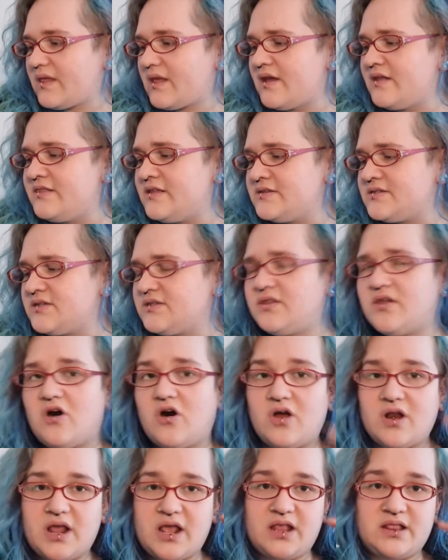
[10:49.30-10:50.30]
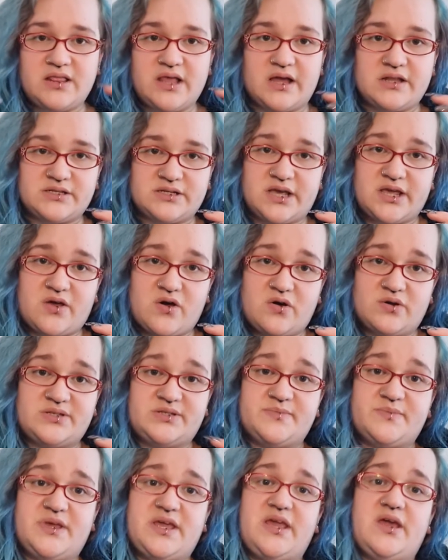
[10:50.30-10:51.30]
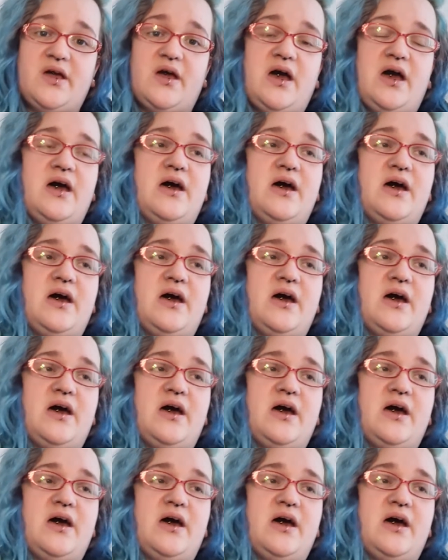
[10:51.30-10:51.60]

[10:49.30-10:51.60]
And there's a lot in that dichotomy.